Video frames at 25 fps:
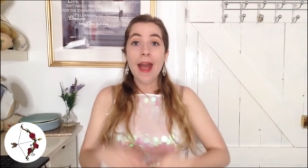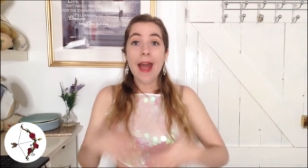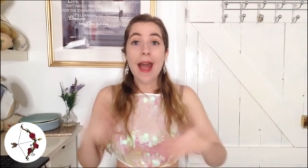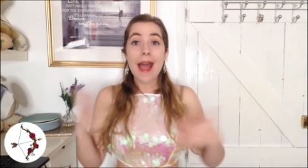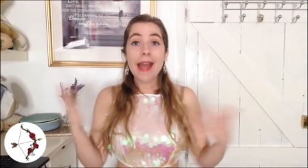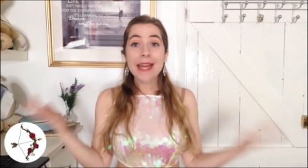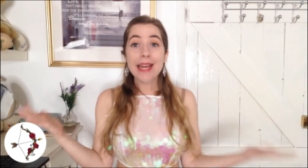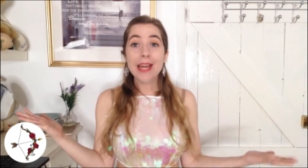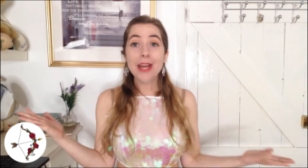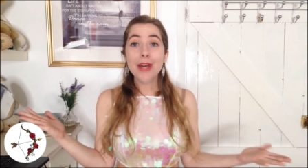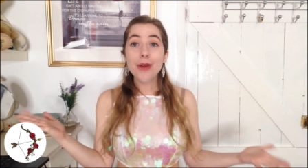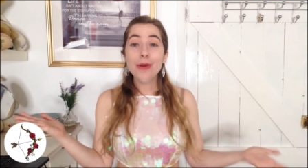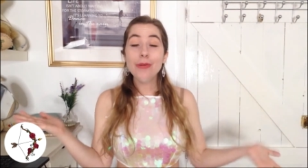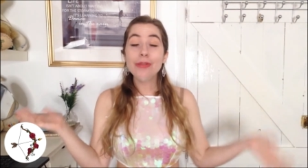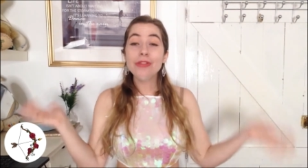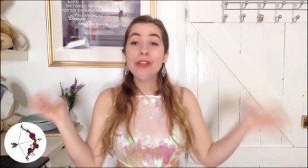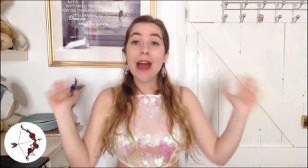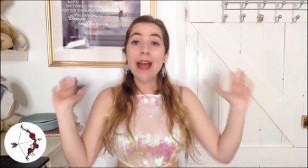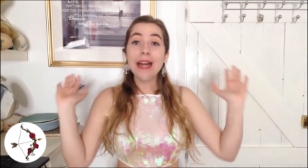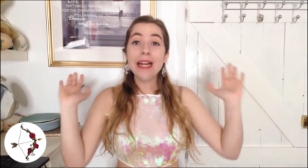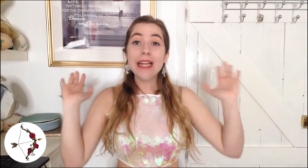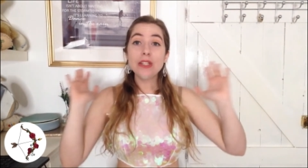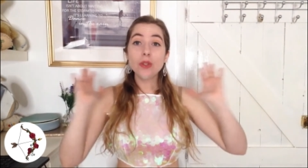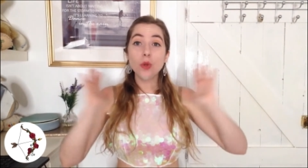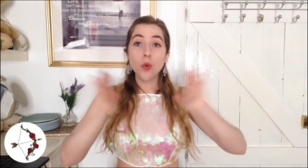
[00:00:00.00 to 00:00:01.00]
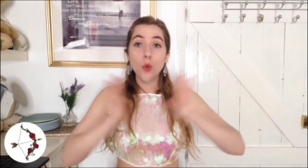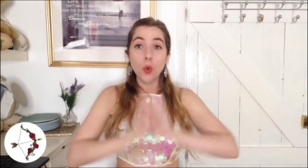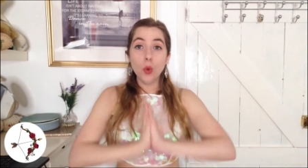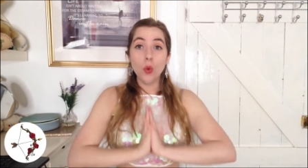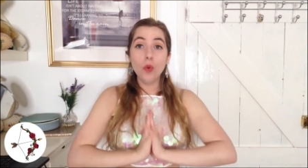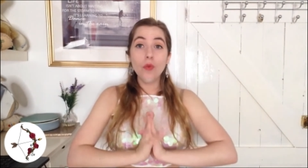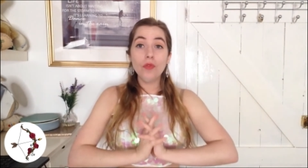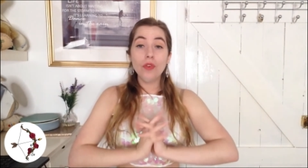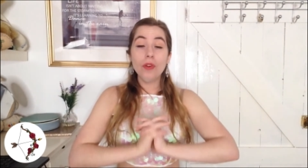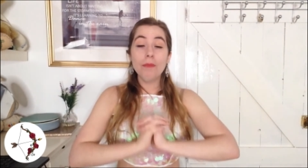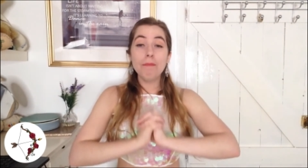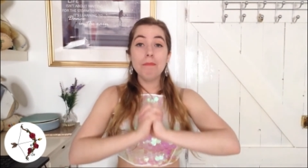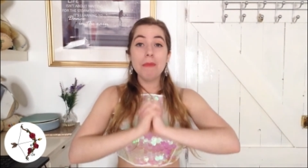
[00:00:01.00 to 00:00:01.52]
Anywho, that is
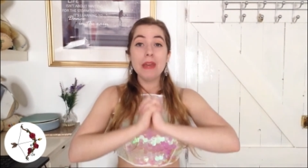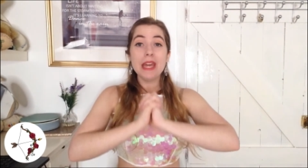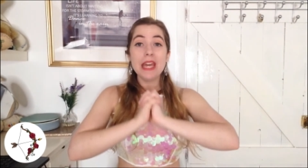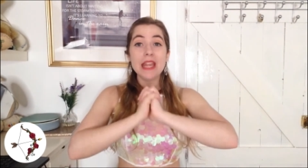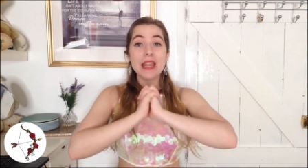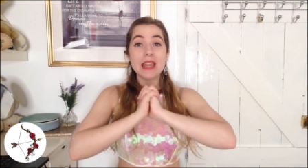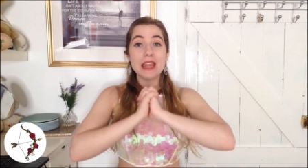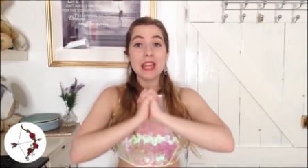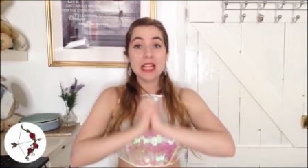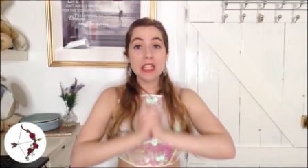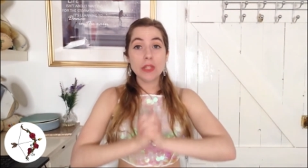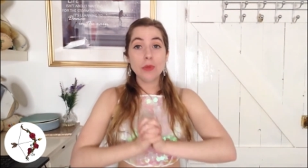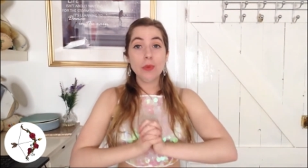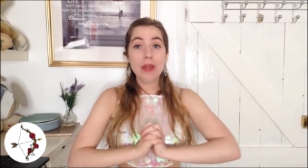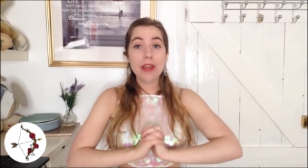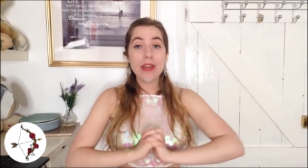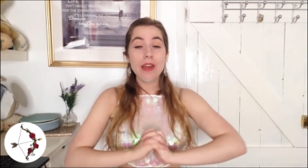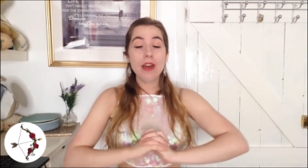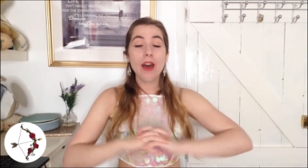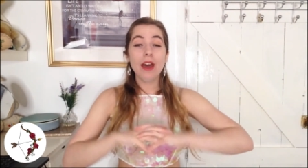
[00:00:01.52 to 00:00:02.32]
all from me this week.